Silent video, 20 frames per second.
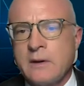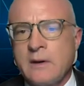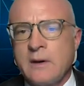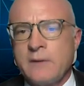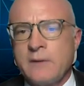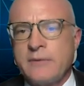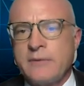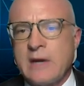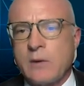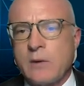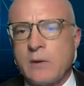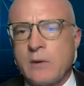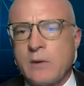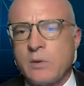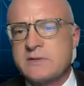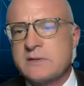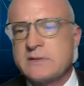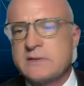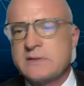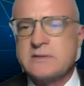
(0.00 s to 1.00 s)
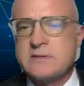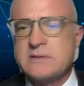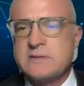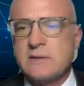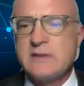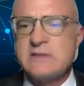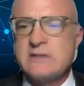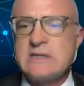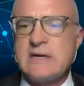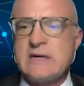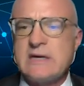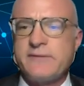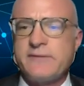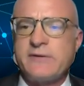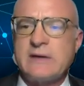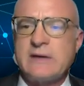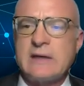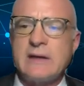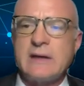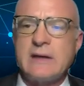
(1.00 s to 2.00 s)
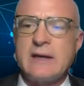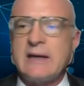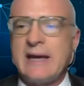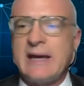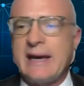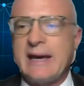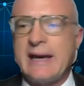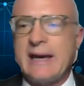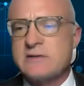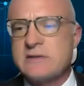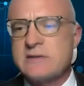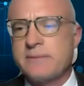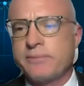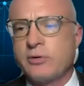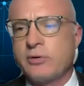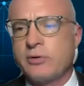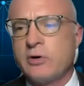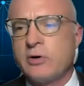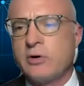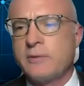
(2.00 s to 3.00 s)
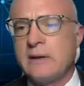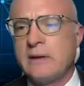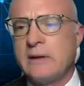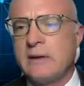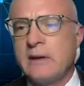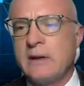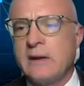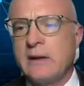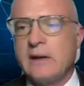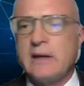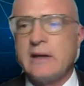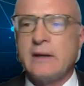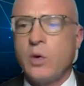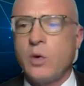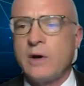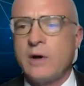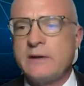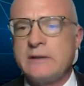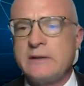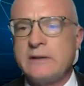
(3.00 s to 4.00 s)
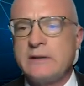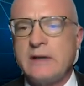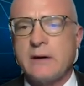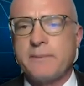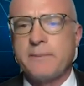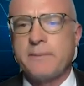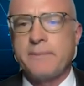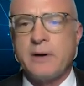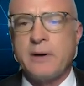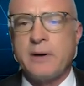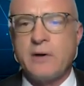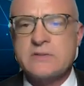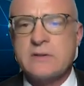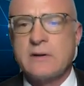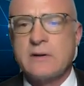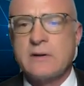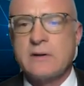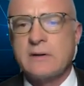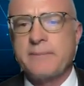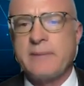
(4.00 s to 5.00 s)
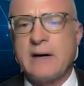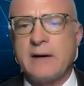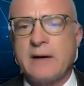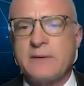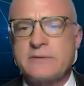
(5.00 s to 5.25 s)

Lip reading: There was statistically significant enhanced improvement in 1 year post-combined